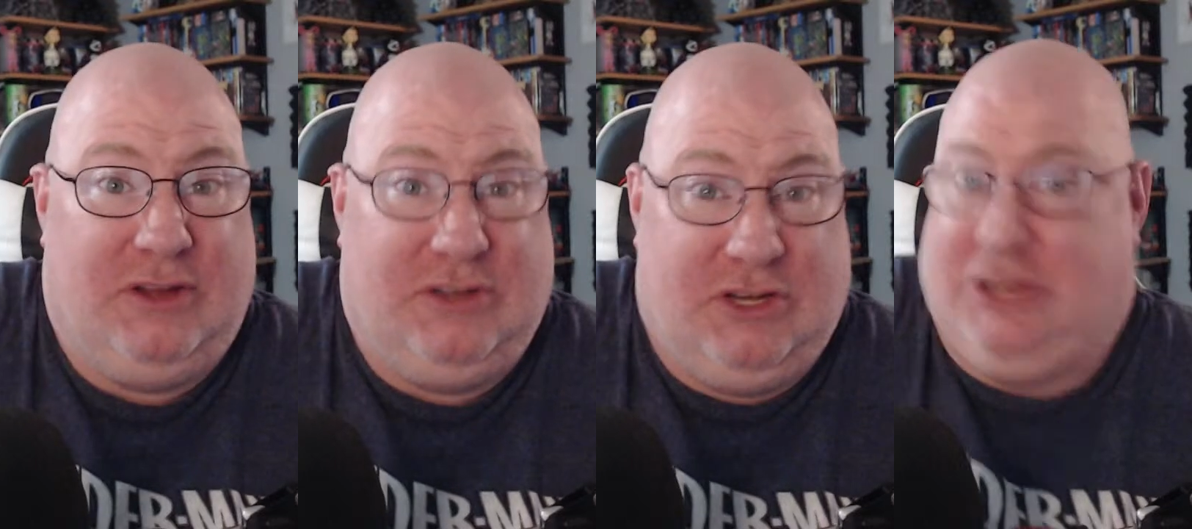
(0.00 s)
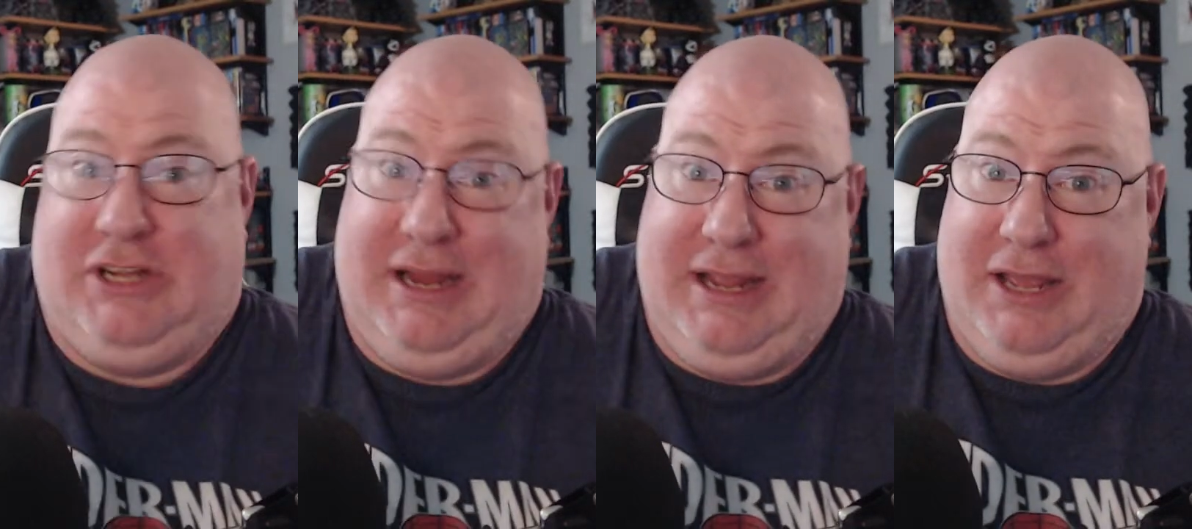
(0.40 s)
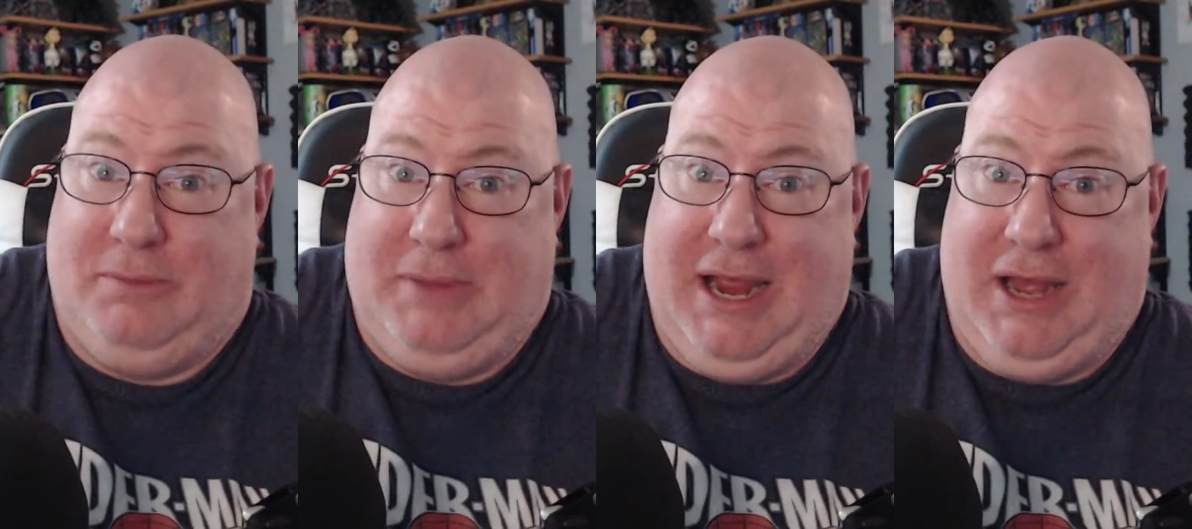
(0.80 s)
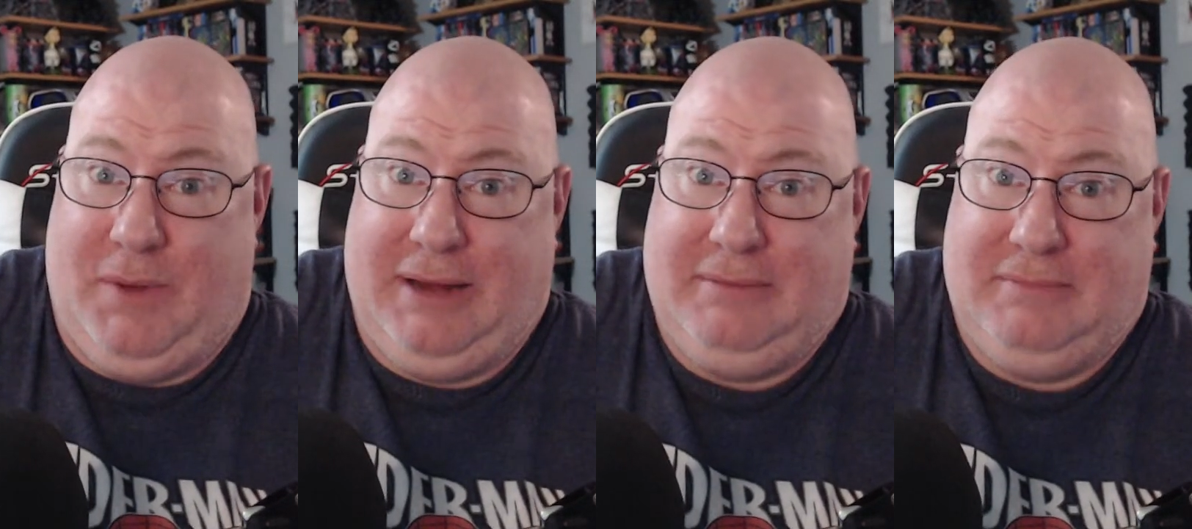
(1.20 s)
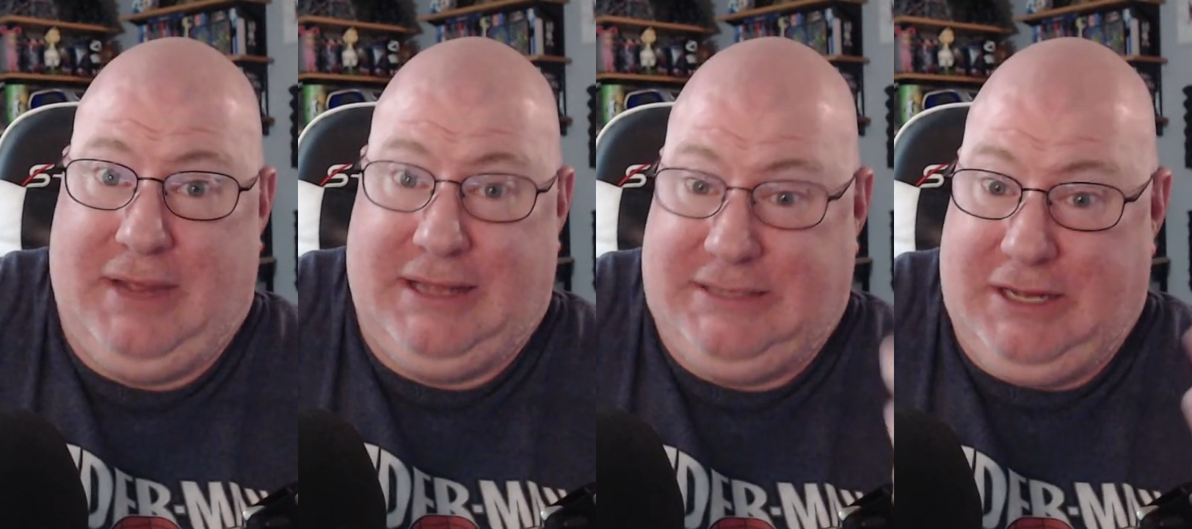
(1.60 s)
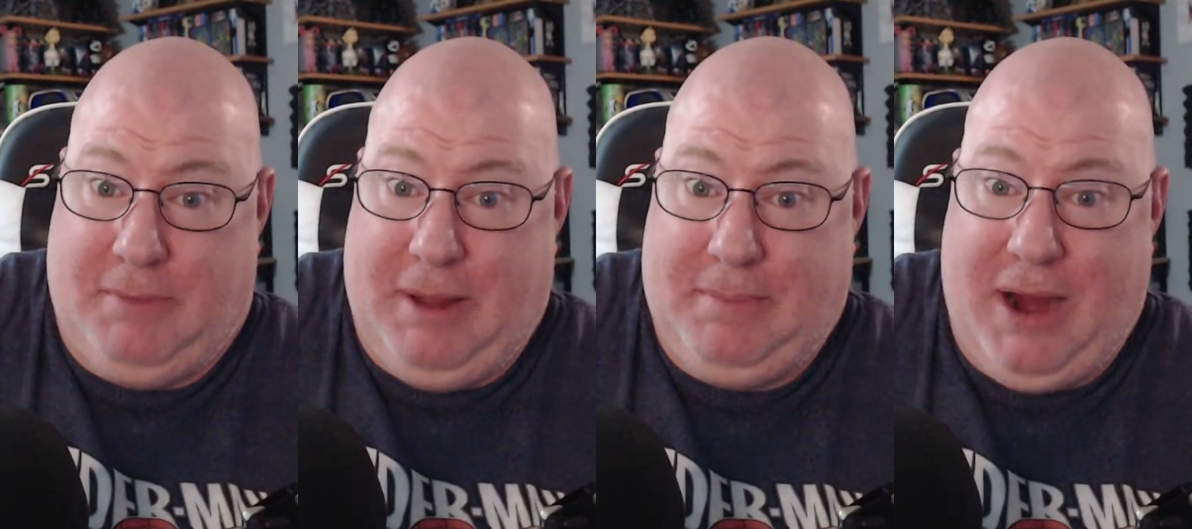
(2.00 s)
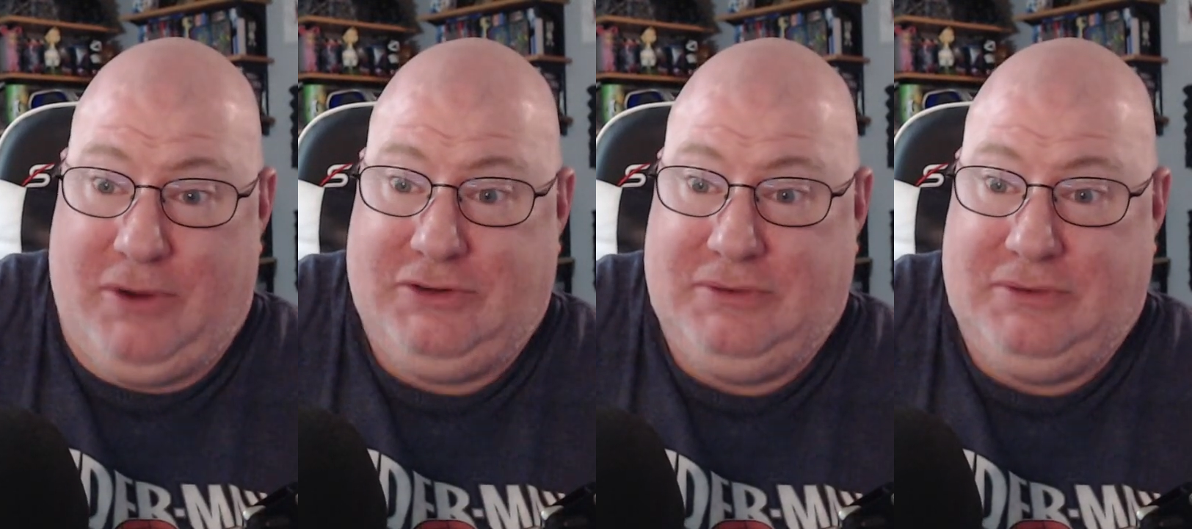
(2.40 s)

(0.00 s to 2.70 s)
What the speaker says: you're just going to kill me anyway and steal my powers.